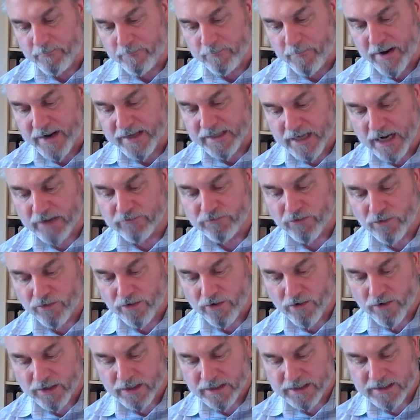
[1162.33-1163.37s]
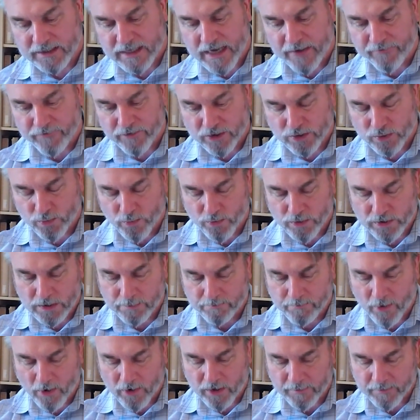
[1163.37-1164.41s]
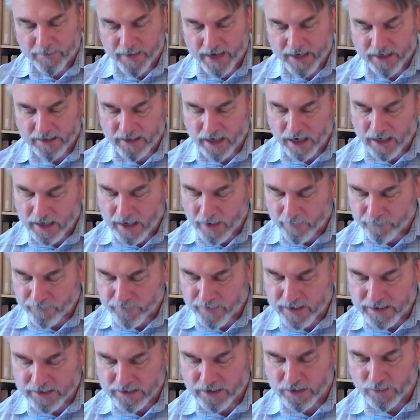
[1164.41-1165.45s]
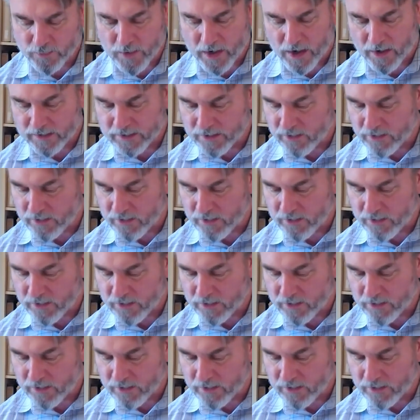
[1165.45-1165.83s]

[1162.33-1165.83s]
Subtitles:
page 137 towards the bottom there, because I love this as well.